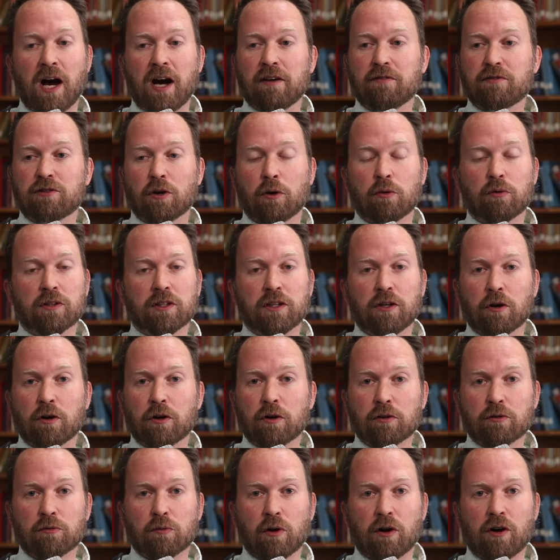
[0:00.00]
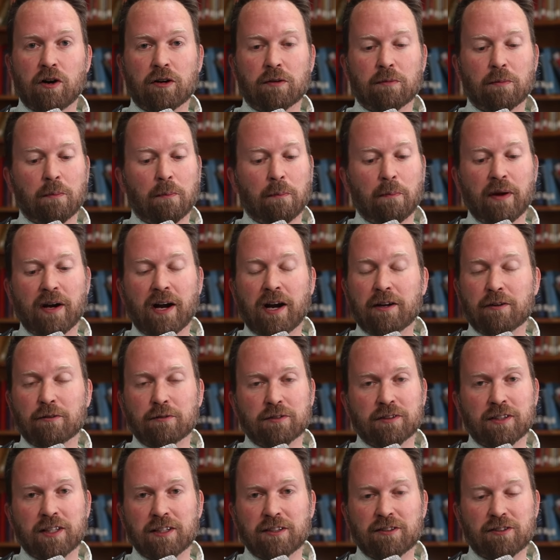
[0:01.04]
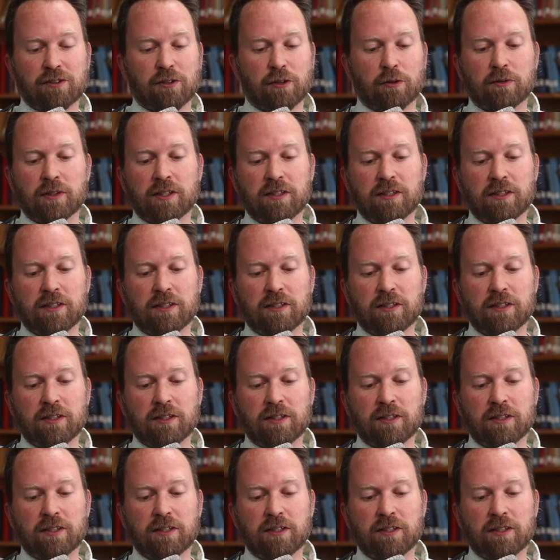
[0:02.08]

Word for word: I've totally heard wrong, but I don't think so.